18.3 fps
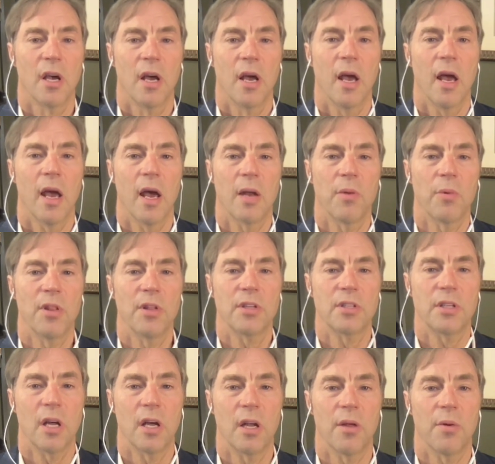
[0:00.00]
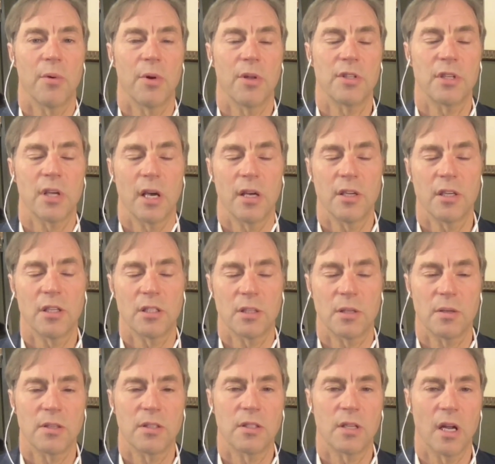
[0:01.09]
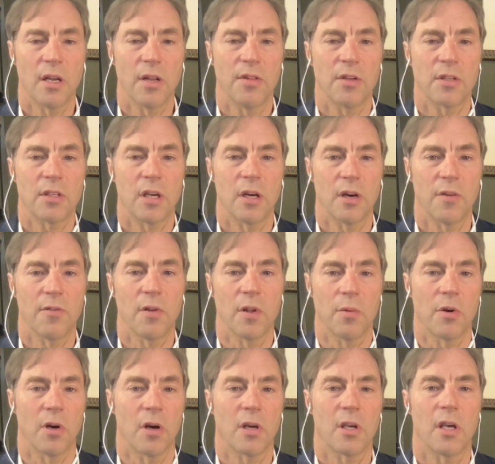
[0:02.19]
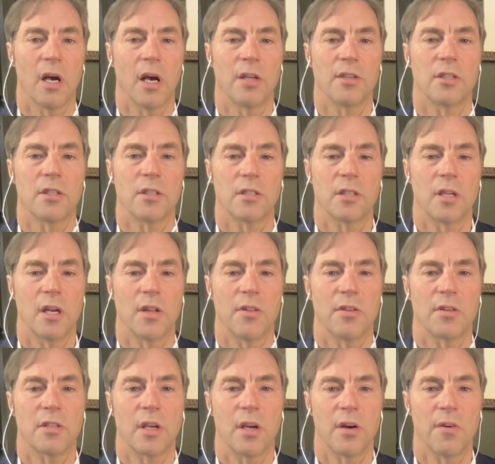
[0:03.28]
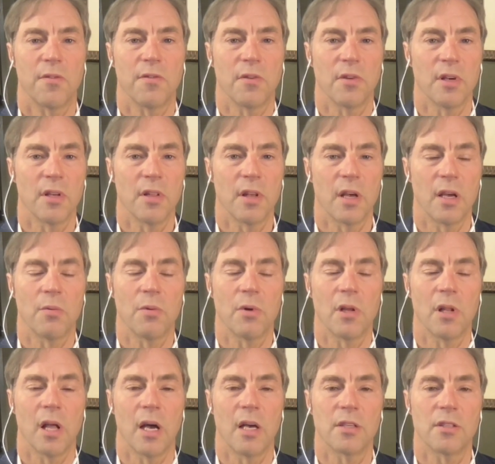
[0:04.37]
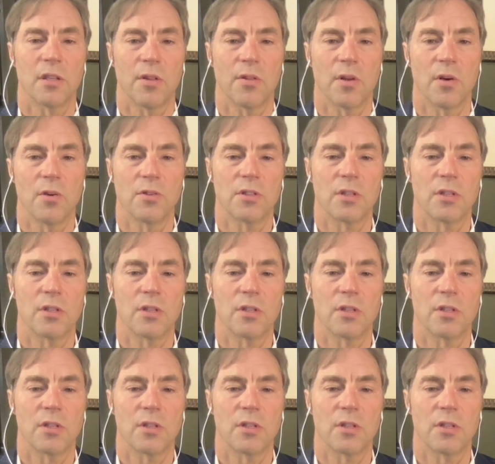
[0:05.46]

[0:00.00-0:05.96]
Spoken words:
And when scientists studied this carefully, when archaeologists studied this carefully, they realized that those